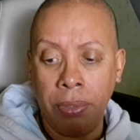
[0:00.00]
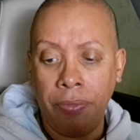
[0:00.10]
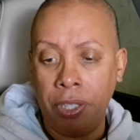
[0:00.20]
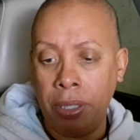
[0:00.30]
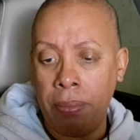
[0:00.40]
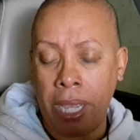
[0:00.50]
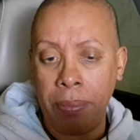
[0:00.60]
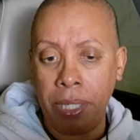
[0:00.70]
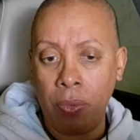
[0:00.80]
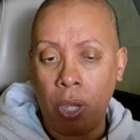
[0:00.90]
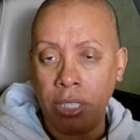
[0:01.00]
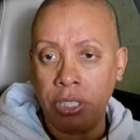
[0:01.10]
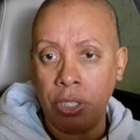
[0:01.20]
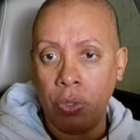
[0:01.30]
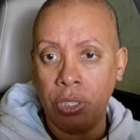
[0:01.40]
of them might be
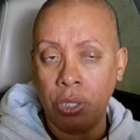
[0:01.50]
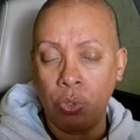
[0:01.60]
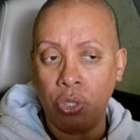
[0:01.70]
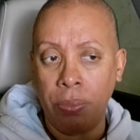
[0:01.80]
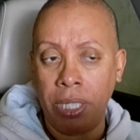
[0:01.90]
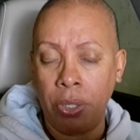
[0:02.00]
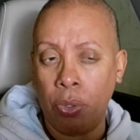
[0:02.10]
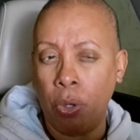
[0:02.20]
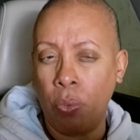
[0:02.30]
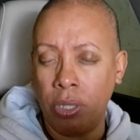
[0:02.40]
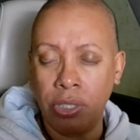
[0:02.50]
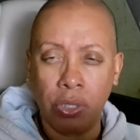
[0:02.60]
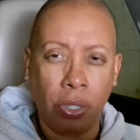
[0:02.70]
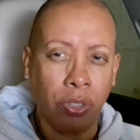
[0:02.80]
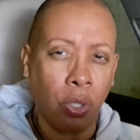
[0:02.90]
watching your social media or will
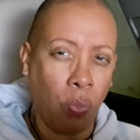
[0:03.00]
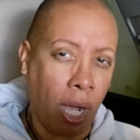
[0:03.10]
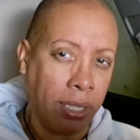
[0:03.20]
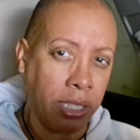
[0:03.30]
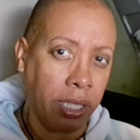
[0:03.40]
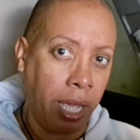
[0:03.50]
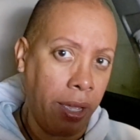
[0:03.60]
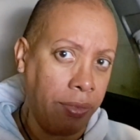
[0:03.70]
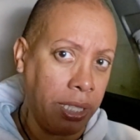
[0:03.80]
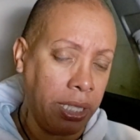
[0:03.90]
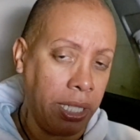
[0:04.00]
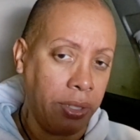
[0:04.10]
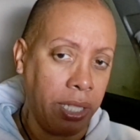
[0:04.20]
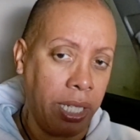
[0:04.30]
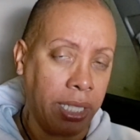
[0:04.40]
start to watch it heavily
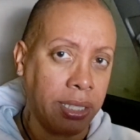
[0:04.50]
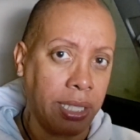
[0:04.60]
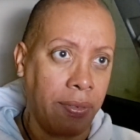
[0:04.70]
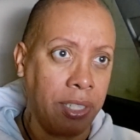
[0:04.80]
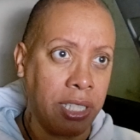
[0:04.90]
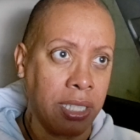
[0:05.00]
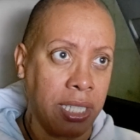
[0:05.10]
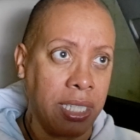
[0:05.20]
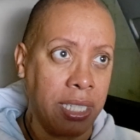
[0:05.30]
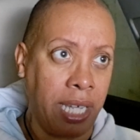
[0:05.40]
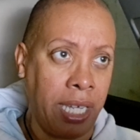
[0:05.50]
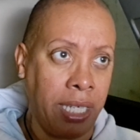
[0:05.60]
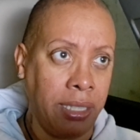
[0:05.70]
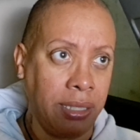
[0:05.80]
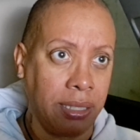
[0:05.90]
in the next 7 to 10
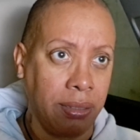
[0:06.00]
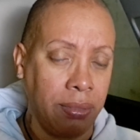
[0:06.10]
days.